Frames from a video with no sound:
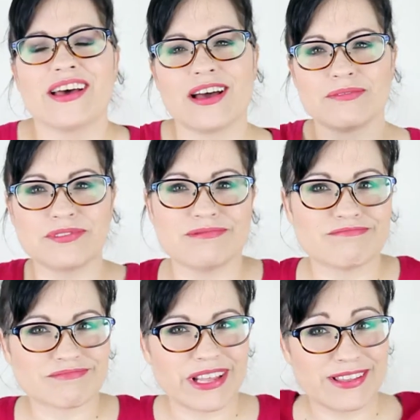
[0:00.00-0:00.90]
I'm
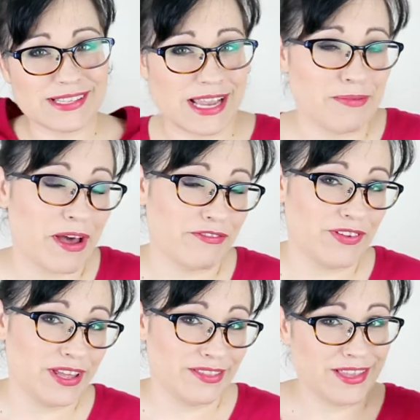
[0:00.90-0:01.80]
in the same
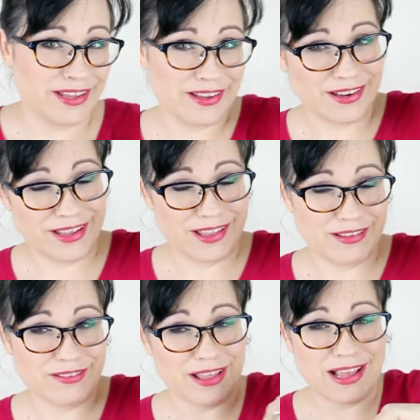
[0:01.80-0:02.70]
outfit
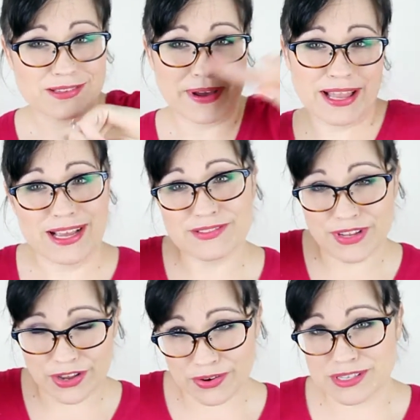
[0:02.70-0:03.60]
as my last
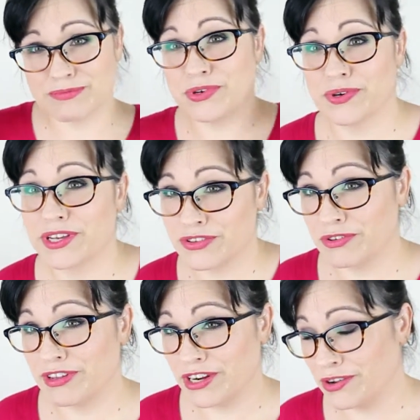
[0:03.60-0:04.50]
video because I'm doing
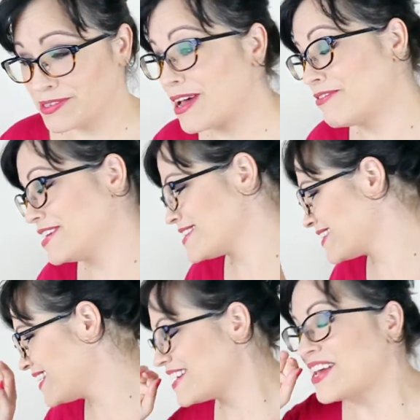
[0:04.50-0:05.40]
two videos,
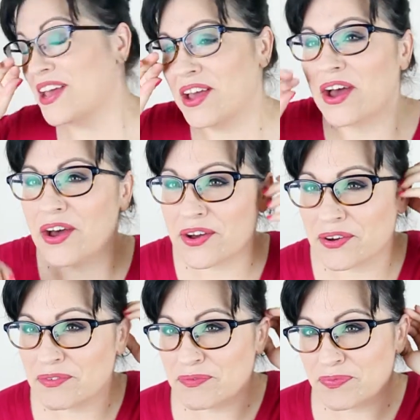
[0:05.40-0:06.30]
obviously,
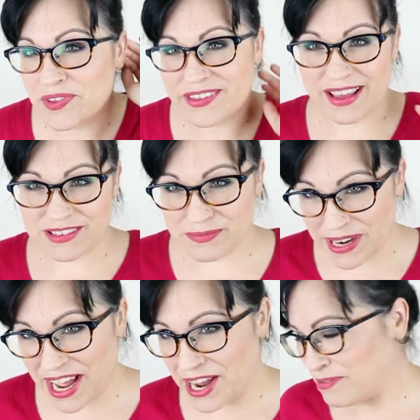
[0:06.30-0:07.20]
because I have some
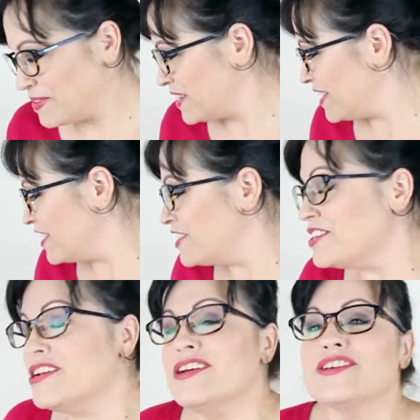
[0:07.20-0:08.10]
time.
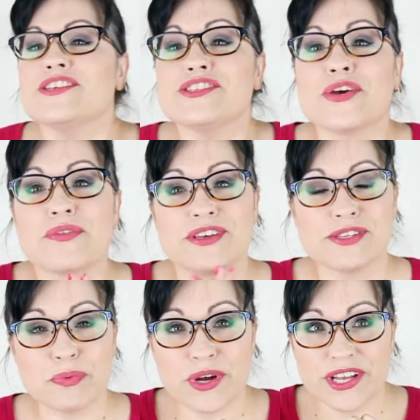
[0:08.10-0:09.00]
So
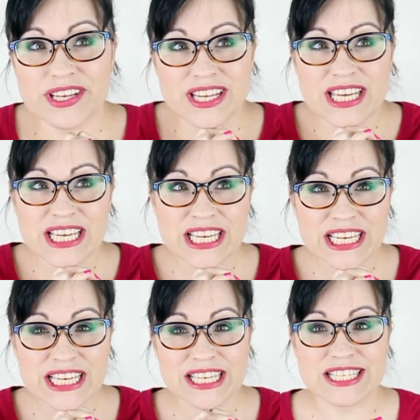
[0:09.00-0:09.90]
this one
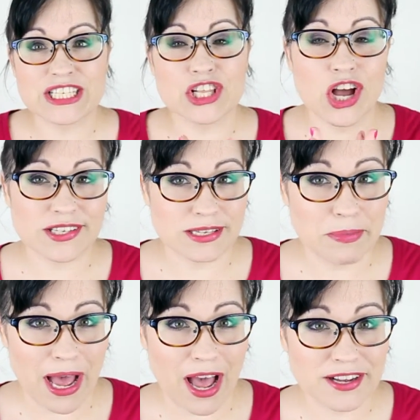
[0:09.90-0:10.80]
is
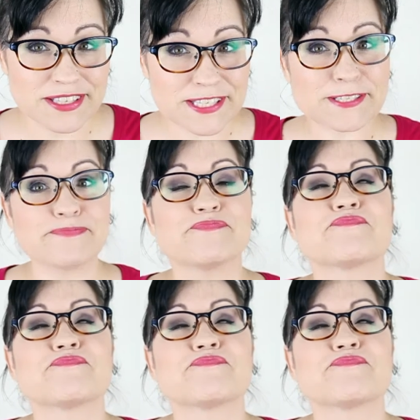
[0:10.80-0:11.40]
Glossybox.